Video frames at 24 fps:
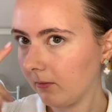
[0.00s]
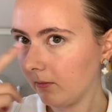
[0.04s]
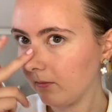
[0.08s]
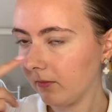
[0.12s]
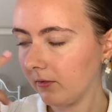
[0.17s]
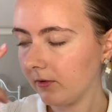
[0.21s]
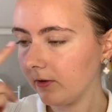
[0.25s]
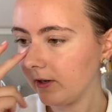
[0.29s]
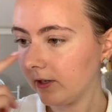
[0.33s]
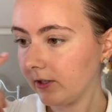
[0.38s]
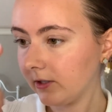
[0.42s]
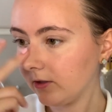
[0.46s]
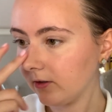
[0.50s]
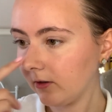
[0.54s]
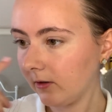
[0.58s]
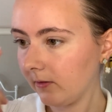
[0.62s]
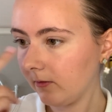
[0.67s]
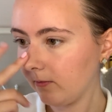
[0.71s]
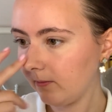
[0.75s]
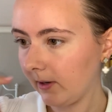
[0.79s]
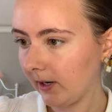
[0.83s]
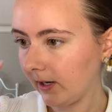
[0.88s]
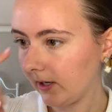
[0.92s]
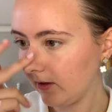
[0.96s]
bridge of
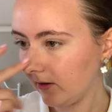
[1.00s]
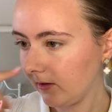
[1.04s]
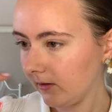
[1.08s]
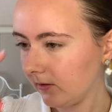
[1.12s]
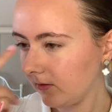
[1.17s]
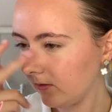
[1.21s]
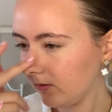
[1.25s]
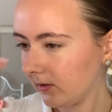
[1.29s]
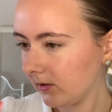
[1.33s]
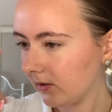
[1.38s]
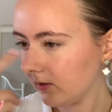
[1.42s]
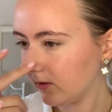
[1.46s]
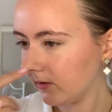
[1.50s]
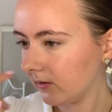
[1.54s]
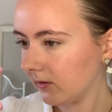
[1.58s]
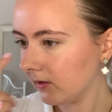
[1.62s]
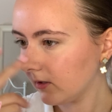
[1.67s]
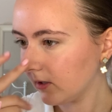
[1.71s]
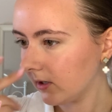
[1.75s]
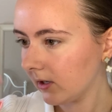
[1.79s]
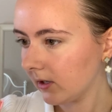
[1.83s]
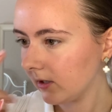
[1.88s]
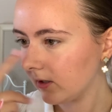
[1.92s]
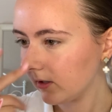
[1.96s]
my nose,
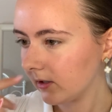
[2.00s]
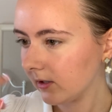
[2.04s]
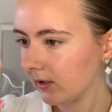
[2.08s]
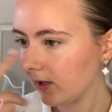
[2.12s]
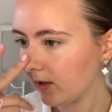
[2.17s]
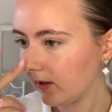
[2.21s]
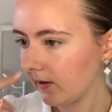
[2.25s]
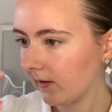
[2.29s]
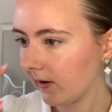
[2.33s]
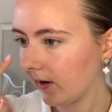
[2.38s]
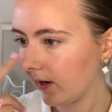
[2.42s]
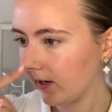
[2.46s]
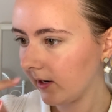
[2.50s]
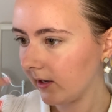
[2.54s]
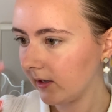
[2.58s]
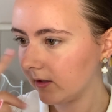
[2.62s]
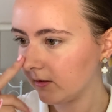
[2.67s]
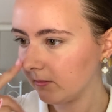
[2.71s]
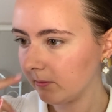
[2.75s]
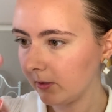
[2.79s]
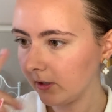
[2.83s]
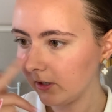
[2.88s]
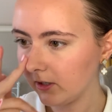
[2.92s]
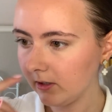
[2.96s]
just the
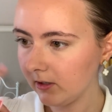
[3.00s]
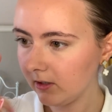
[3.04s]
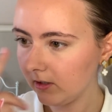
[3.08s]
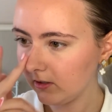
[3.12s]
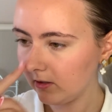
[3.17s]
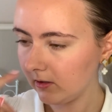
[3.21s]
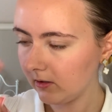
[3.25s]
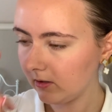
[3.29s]
tiniest bit.